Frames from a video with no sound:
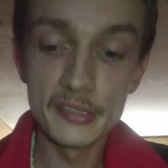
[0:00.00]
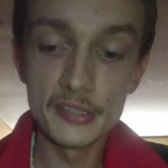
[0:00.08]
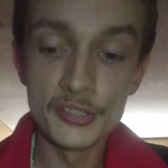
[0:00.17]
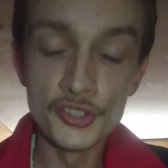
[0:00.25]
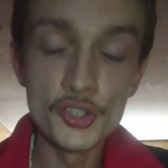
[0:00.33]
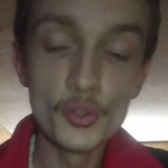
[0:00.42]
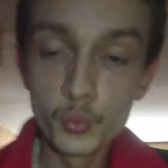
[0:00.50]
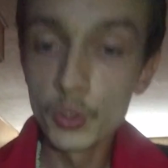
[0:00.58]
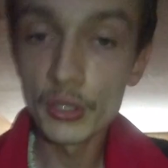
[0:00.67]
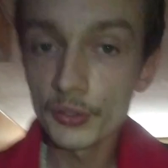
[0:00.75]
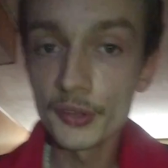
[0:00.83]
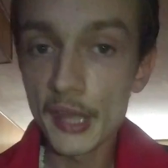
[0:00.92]
you
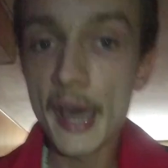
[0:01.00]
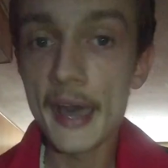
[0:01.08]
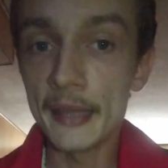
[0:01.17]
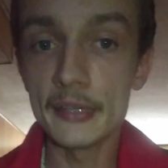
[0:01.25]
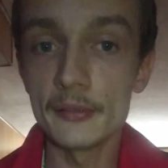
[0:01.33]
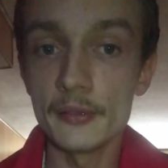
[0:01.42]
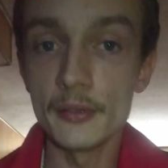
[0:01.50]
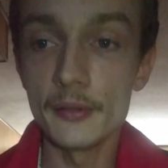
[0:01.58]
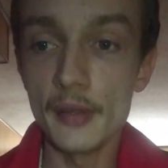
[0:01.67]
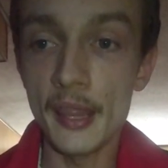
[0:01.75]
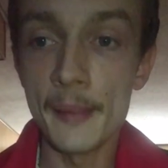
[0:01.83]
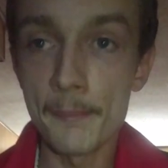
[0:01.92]
will not,
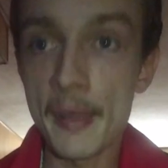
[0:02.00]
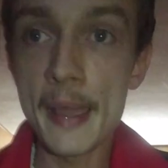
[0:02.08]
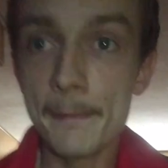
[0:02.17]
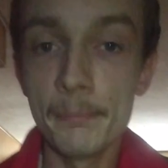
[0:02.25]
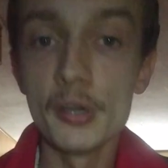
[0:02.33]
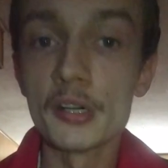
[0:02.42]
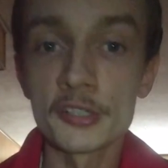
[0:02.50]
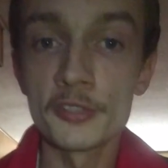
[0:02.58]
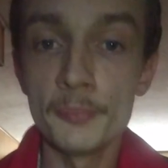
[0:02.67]
in my books,